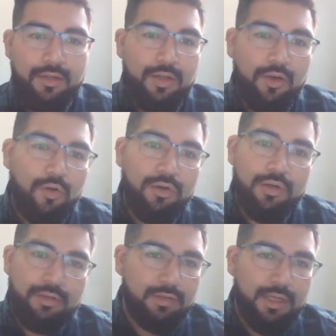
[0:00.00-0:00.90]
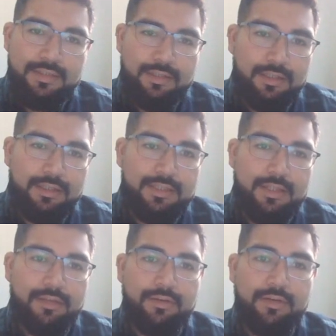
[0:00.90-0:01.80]
Or, as in this
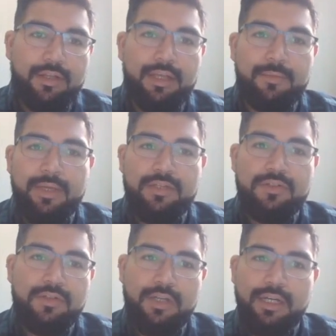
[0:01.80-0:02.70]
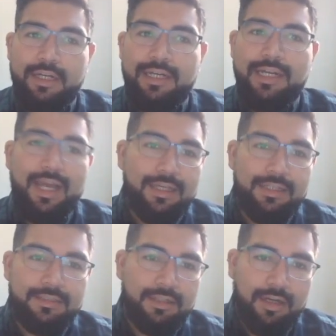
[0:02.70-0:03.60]
other image,
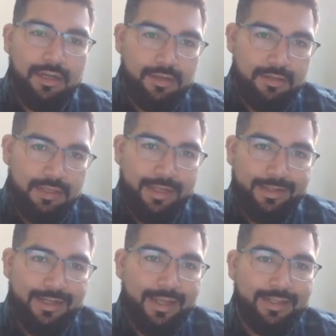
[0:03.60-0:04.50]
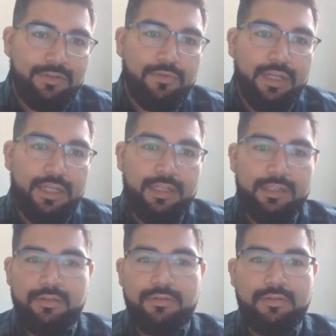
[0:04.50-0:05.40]
light colors like light
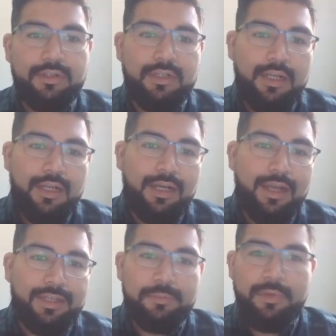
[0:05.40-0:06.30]
green or light